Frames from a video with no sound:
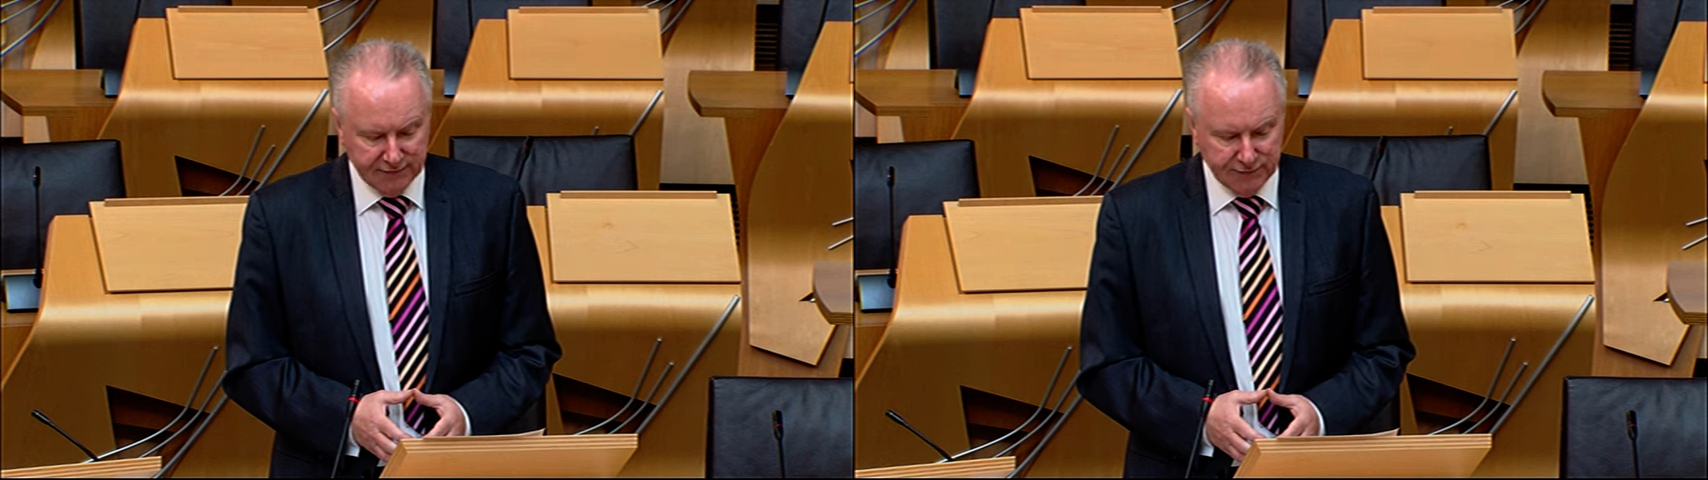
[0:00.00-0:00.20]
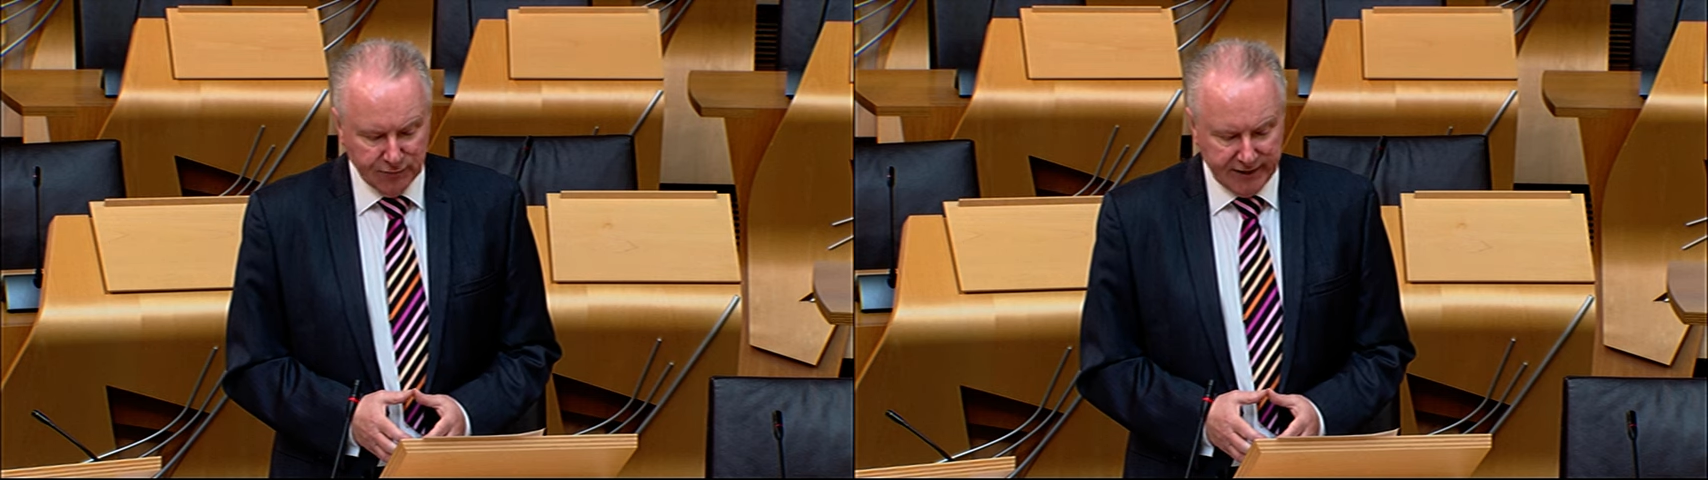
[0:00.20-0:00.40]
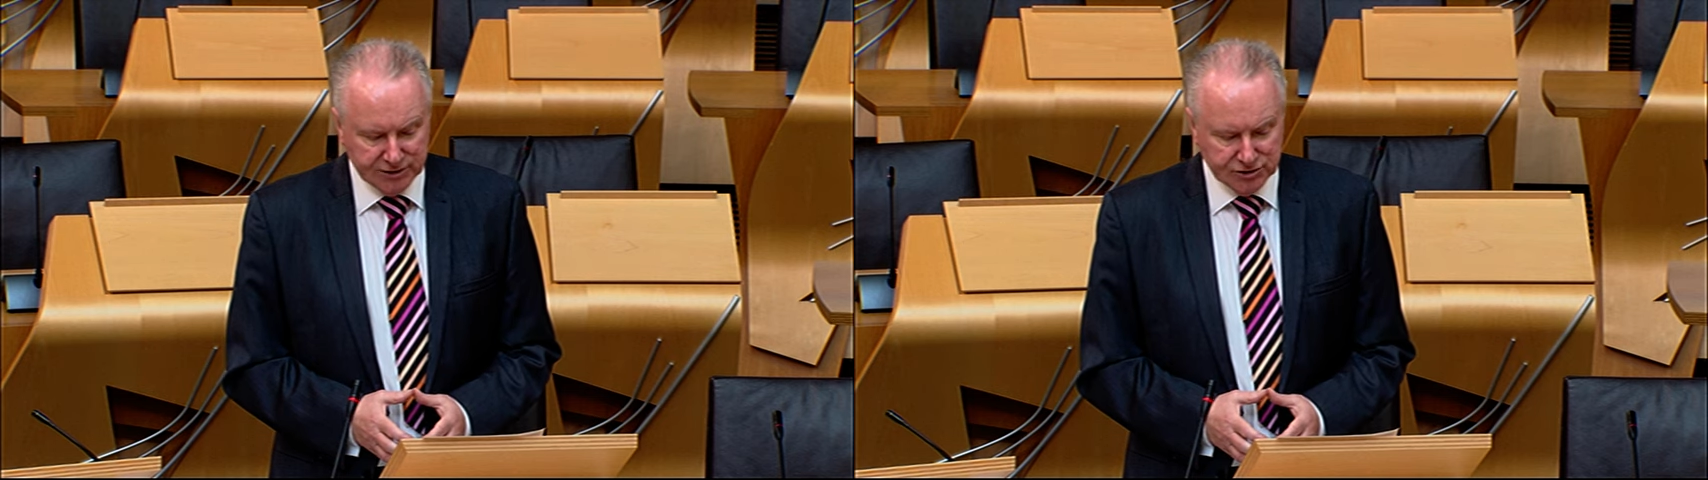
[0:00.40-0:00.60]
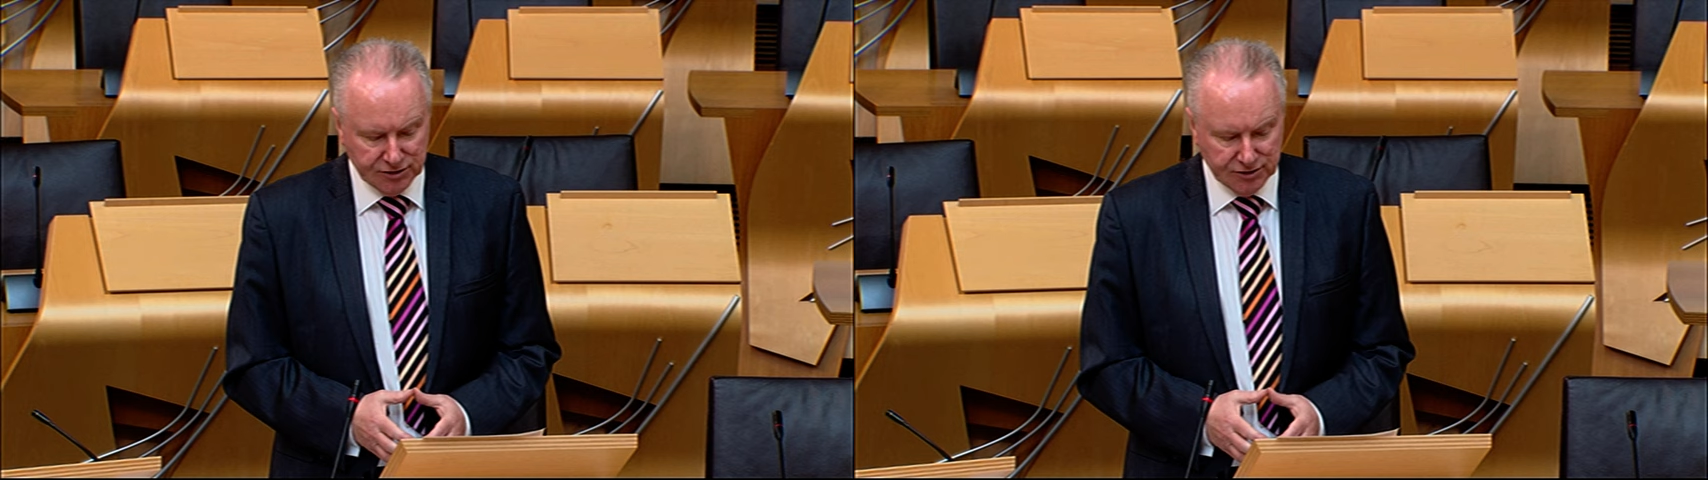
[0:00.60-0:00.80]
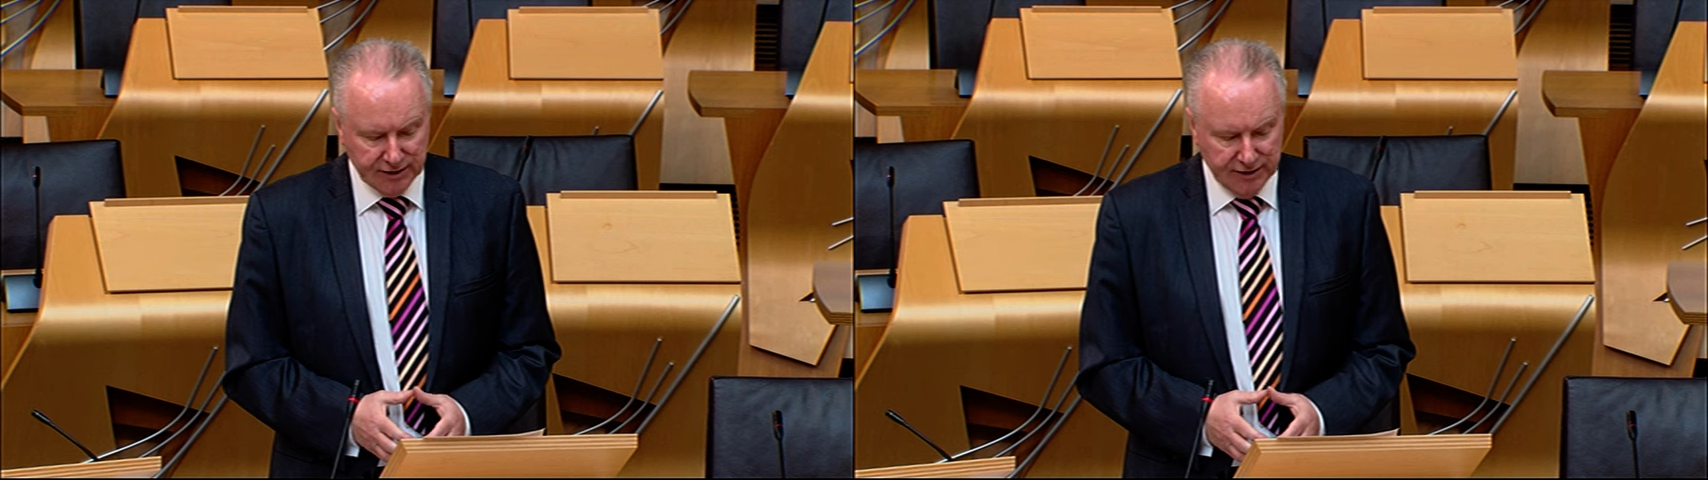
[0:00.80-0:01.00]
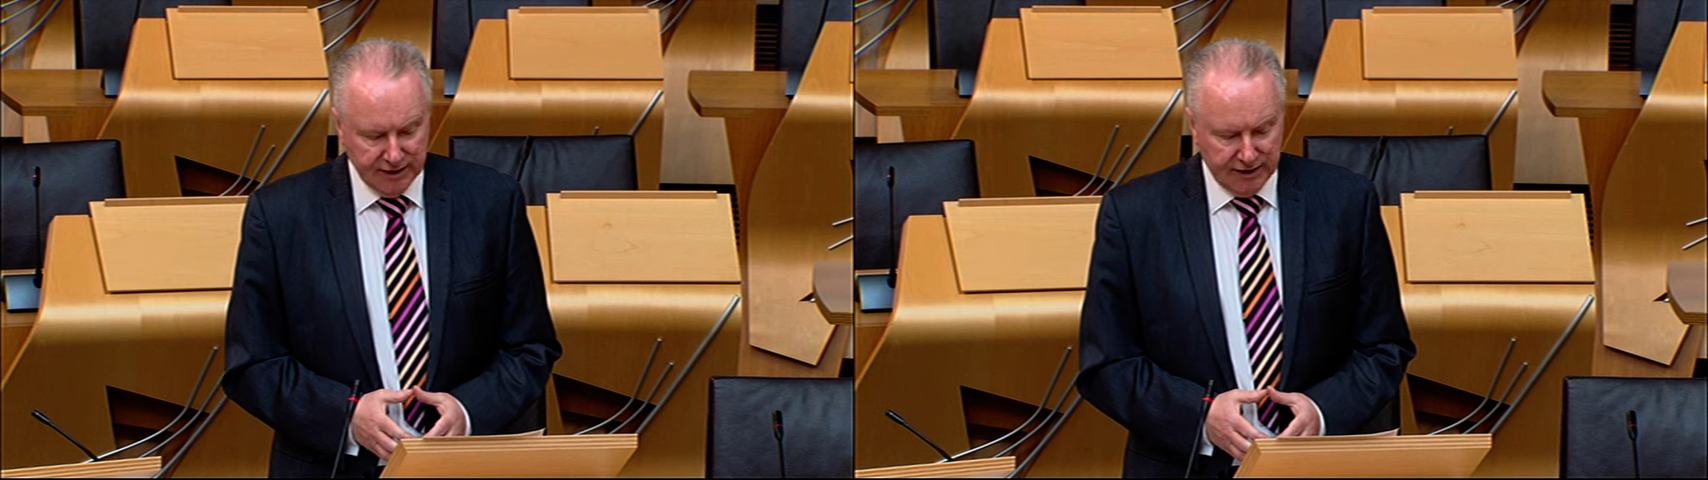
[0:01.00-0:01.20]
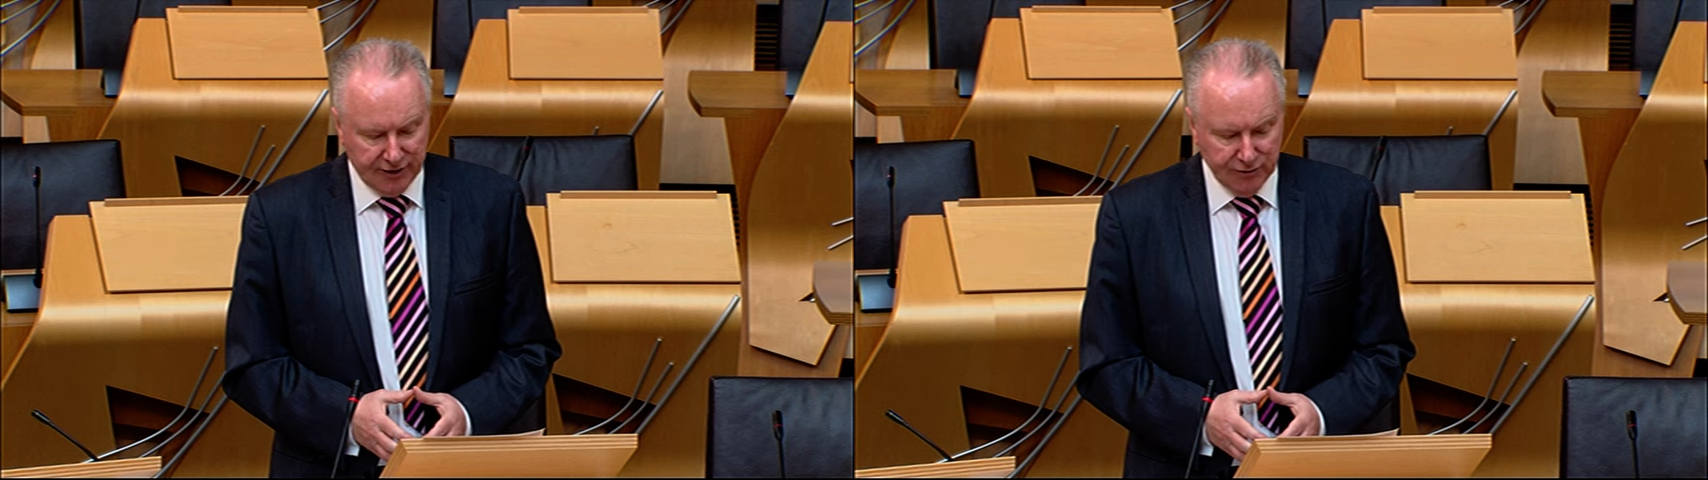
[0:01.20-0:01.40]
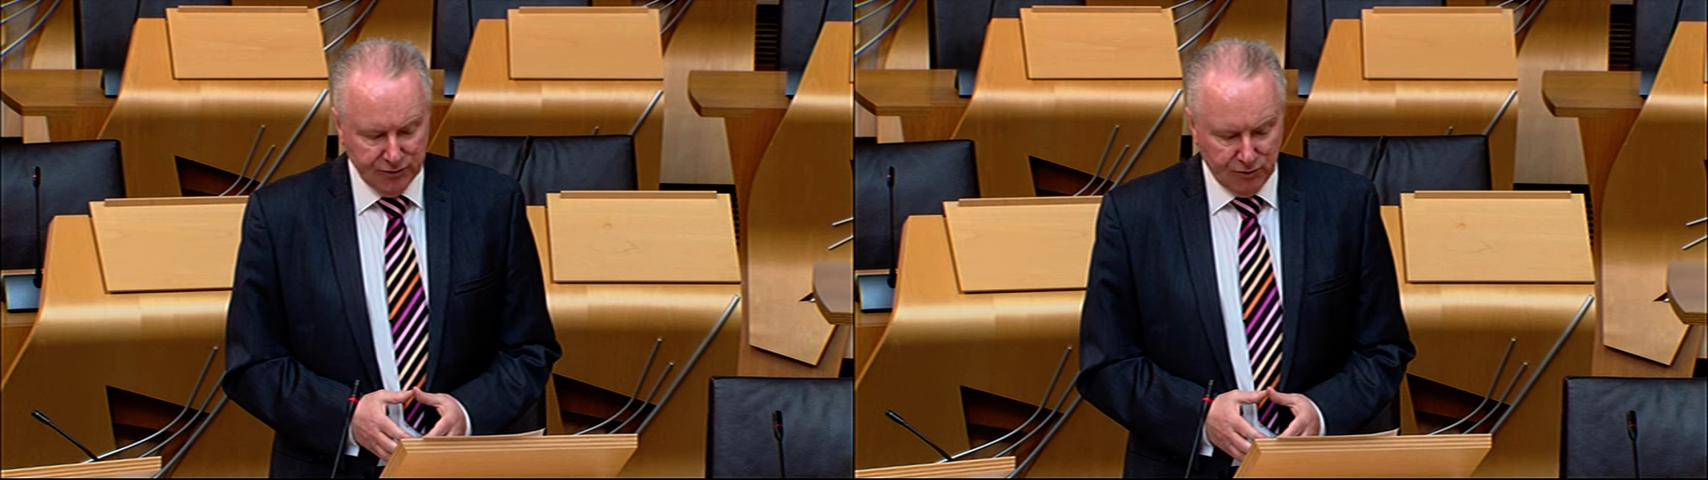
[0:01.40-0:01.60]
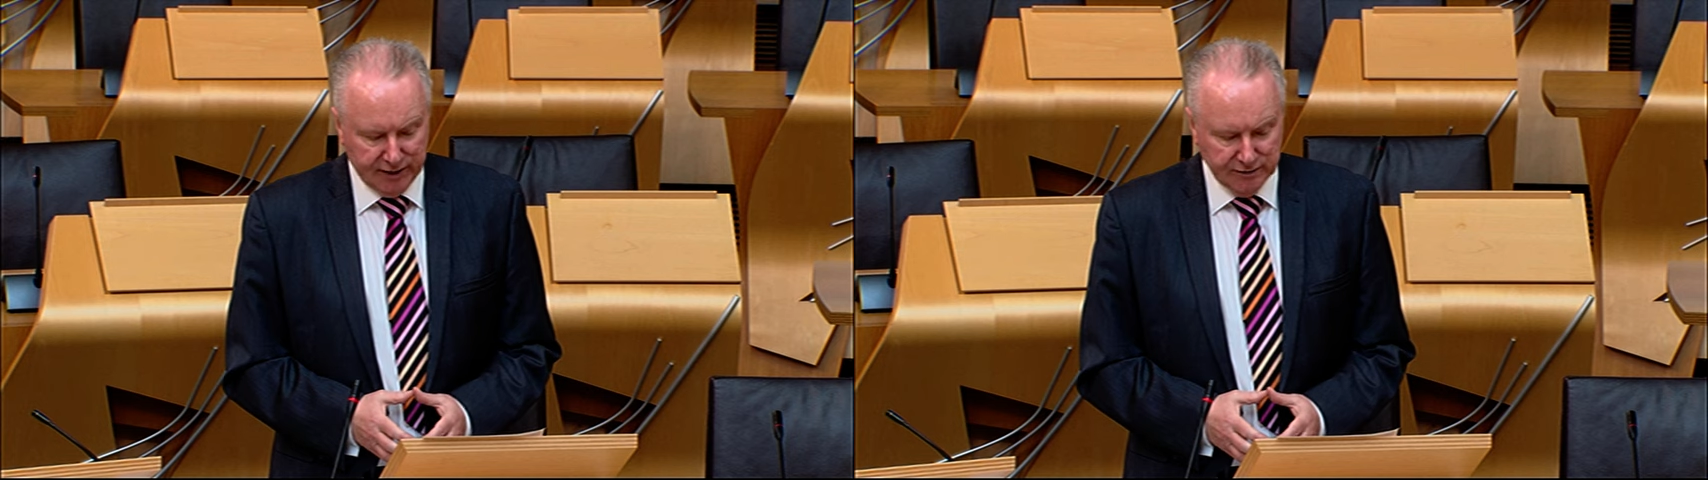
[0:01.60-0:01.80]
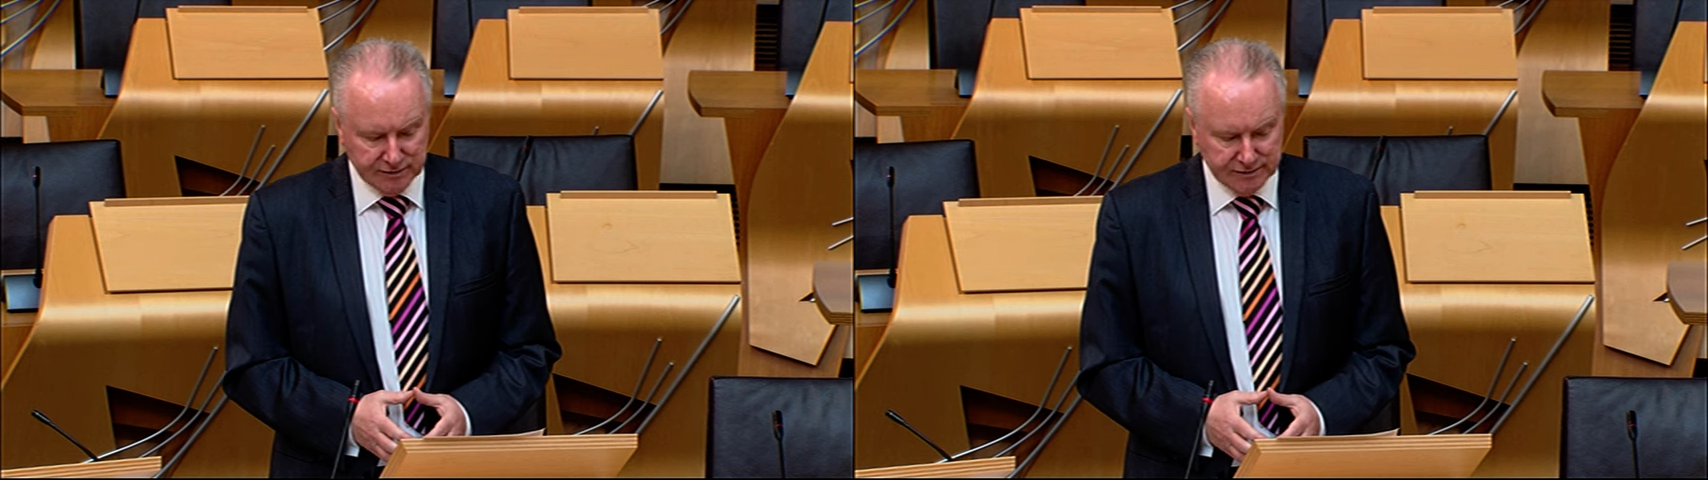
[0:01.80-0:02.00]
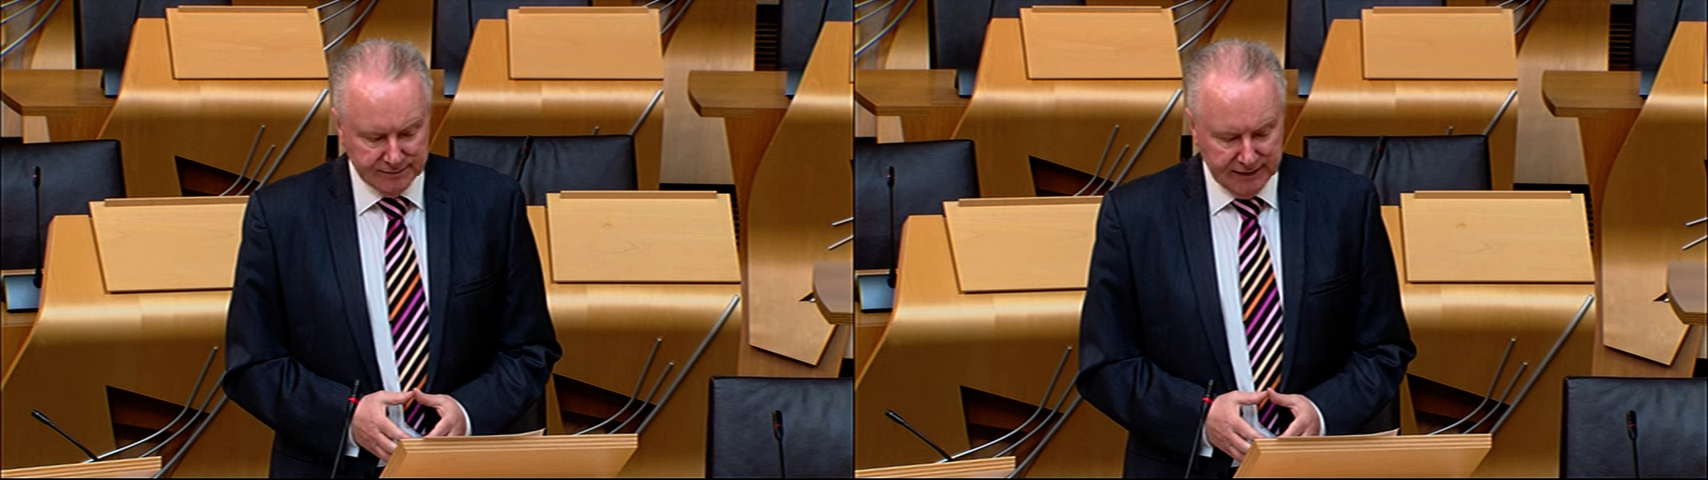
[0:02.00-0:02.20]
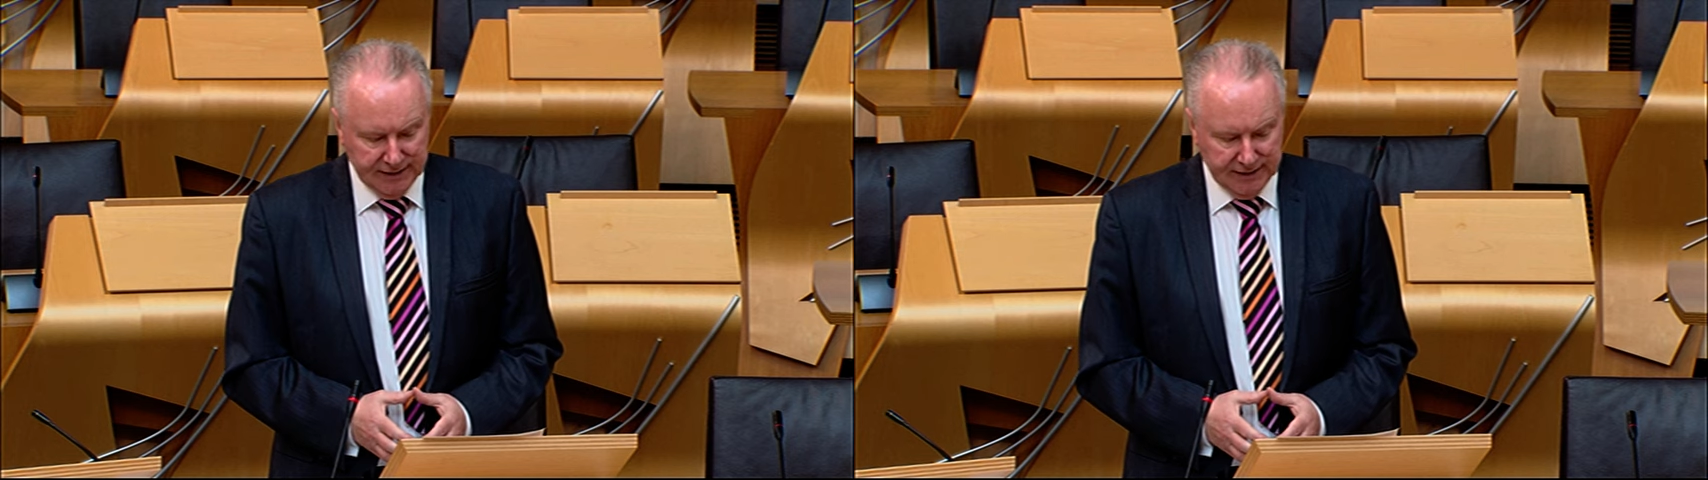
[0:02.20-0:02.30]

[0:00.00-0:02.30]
influential around the world.